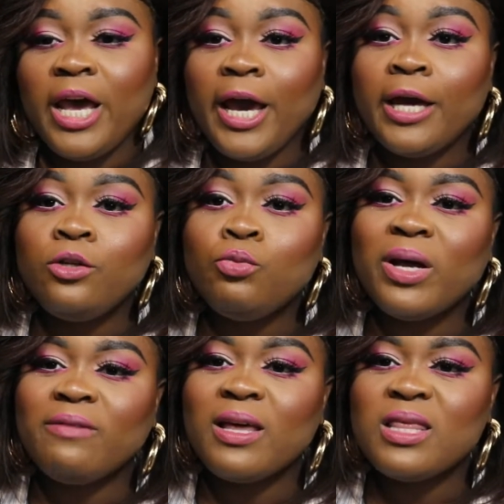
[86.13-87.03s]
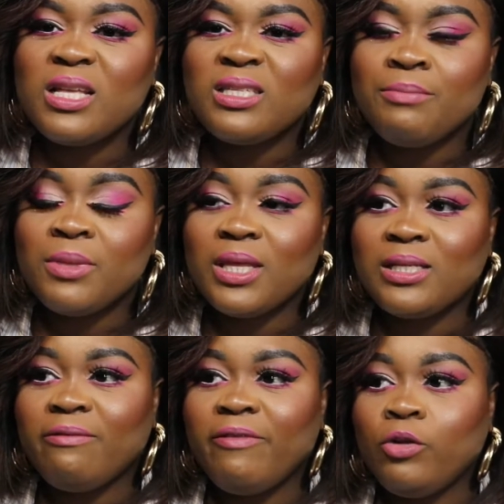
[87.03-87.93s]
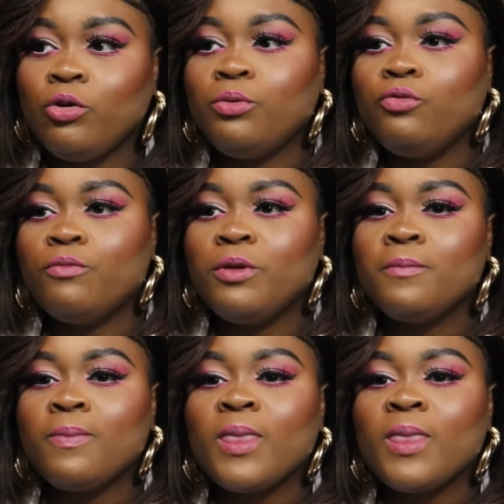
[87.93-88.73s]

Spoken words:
and you might find that it's something that's valuable for me,